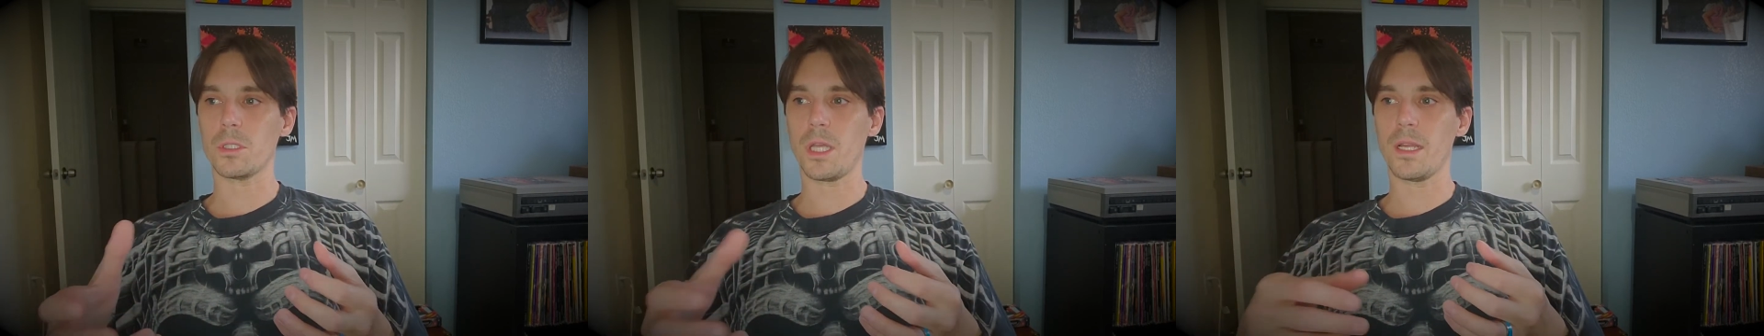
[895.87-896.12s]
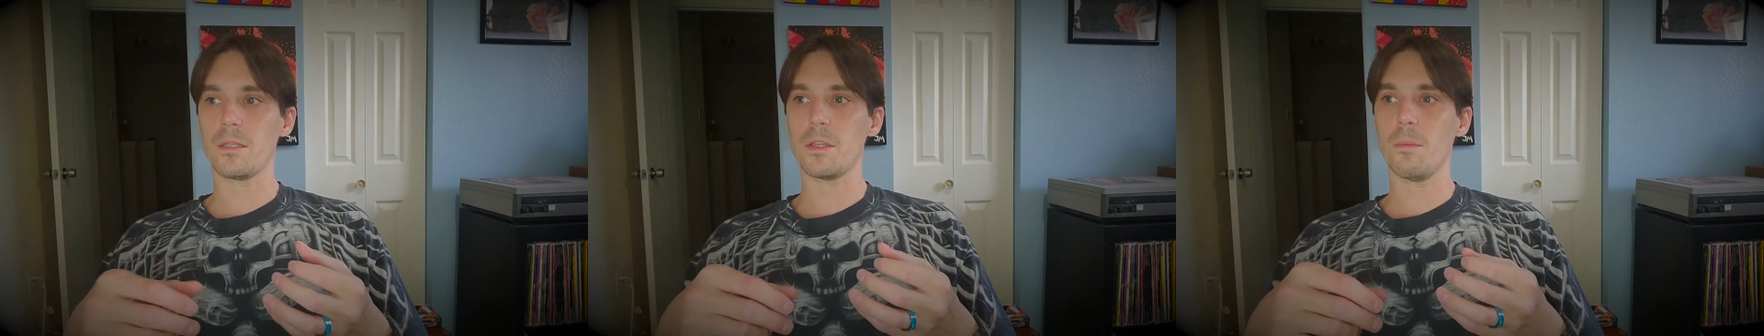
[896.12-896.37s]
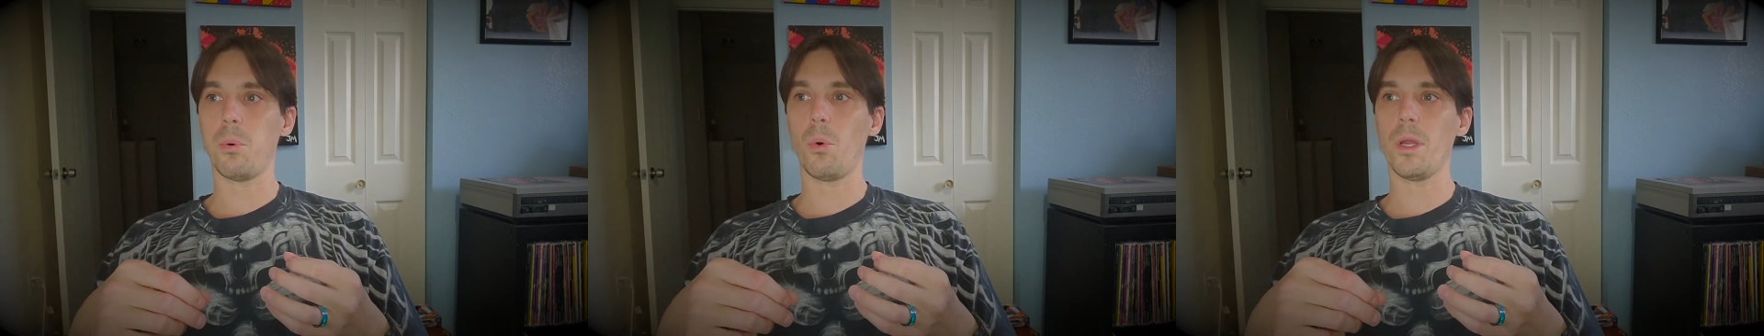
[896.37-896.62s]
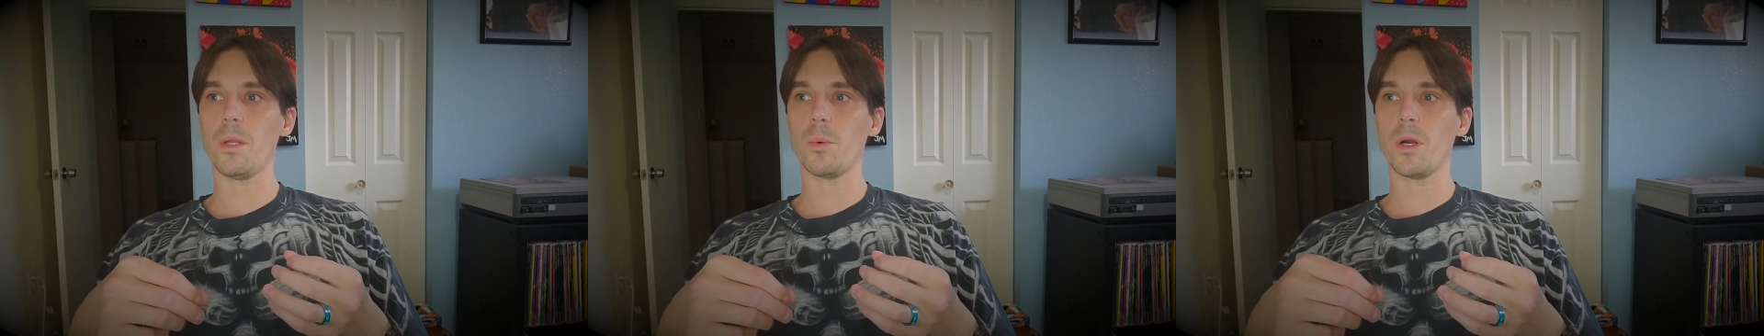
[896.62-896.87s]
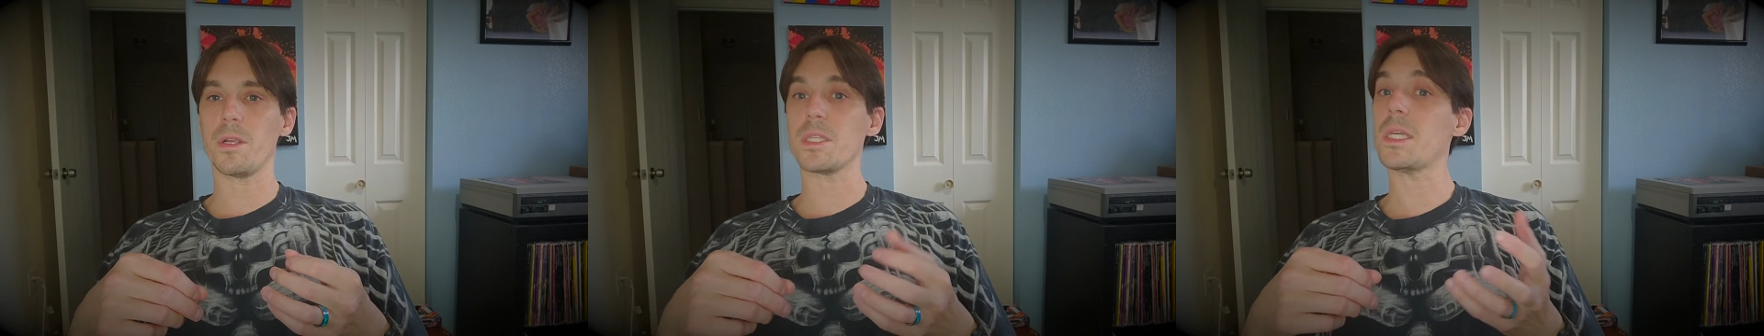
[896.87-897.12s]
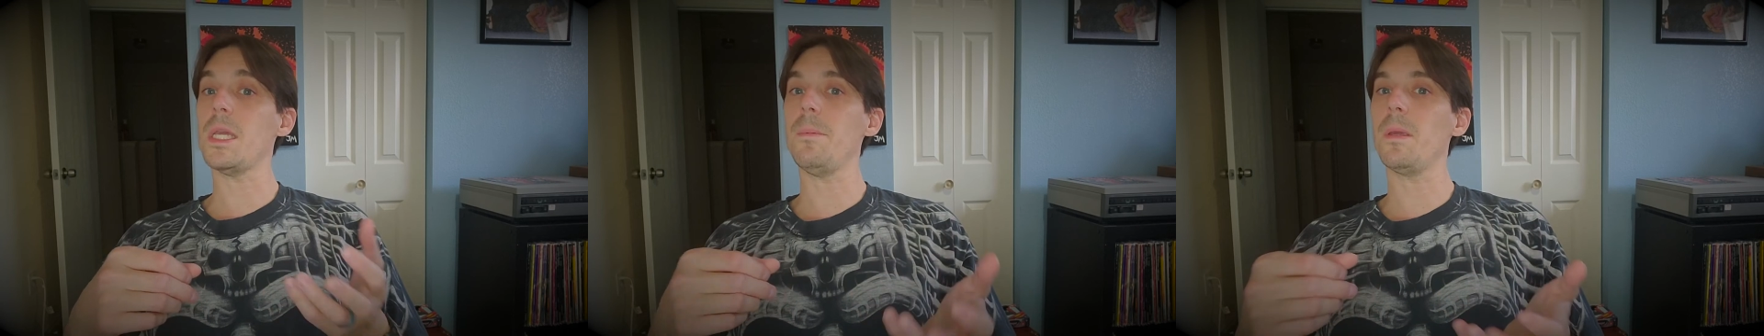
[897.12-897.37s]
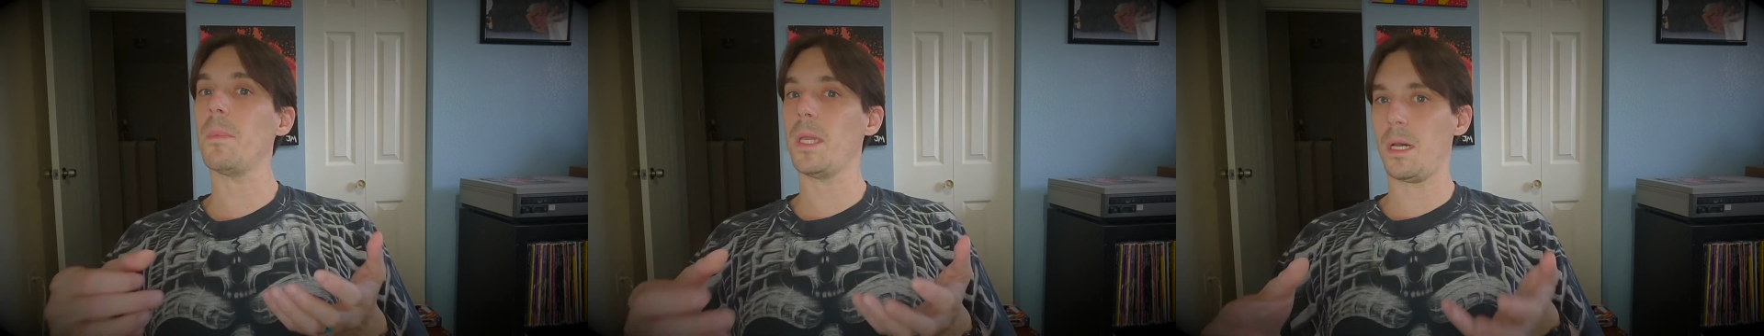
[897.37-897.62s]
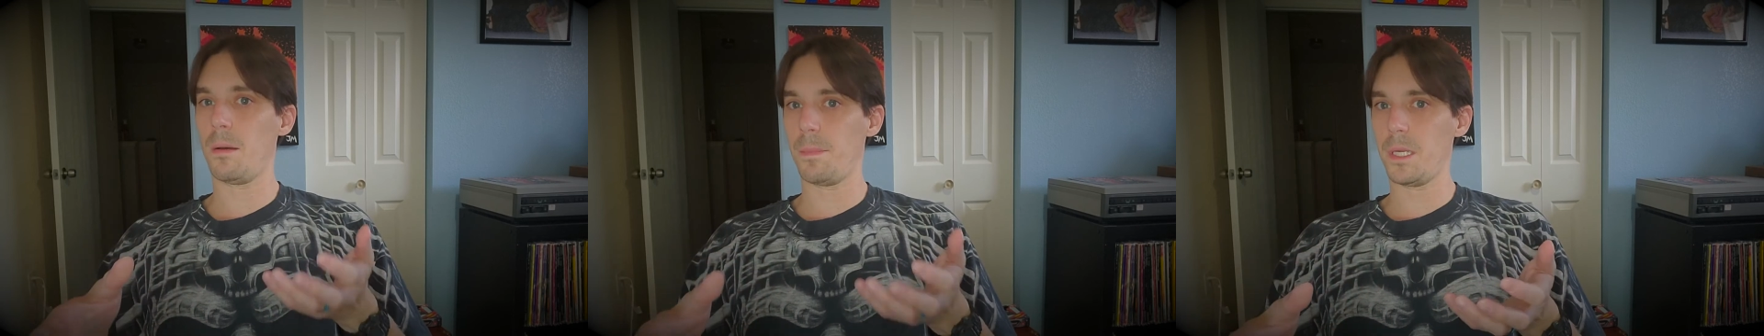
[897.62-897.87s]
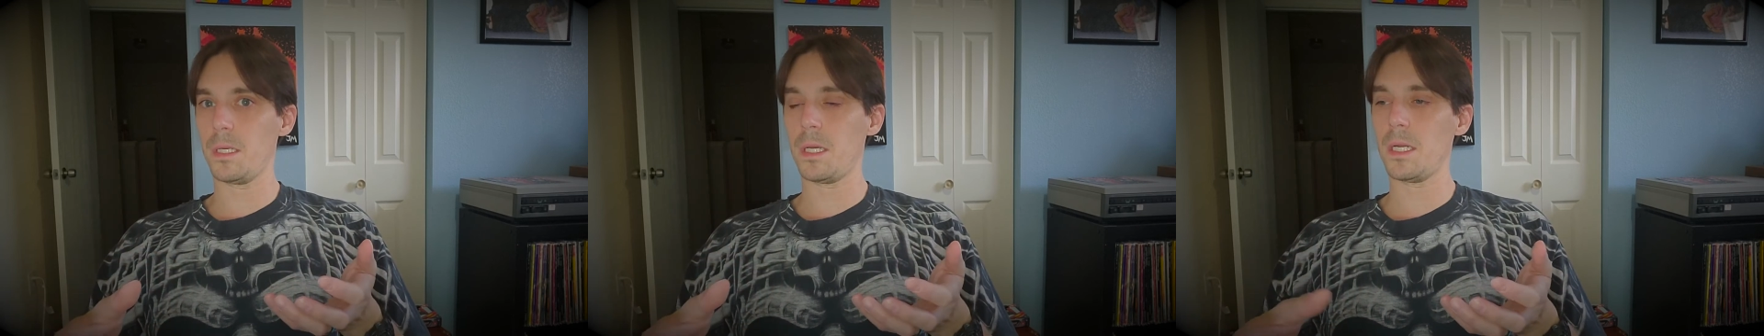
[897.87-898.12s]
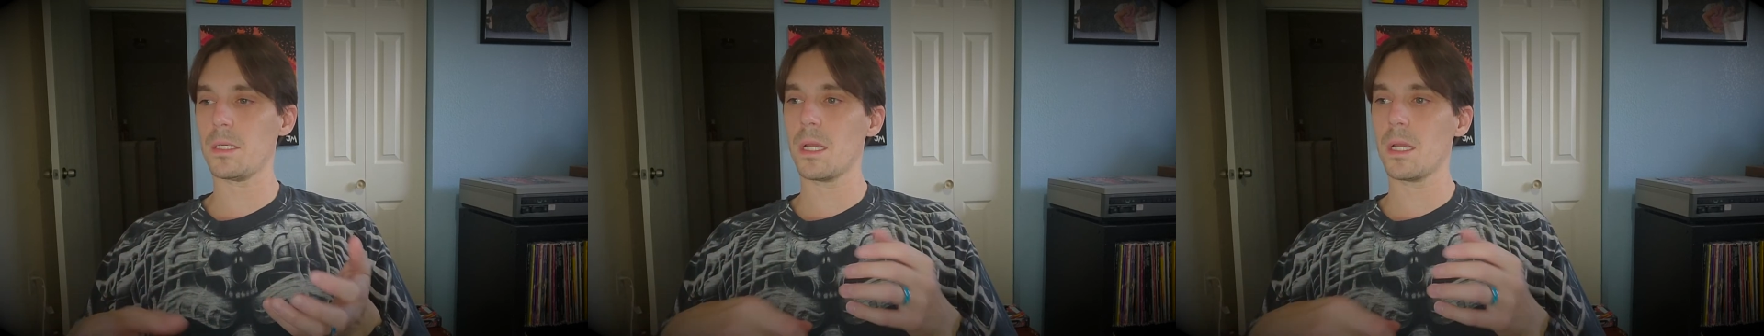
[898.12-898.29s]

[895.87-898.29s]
like to the point where it's keeping me up at night.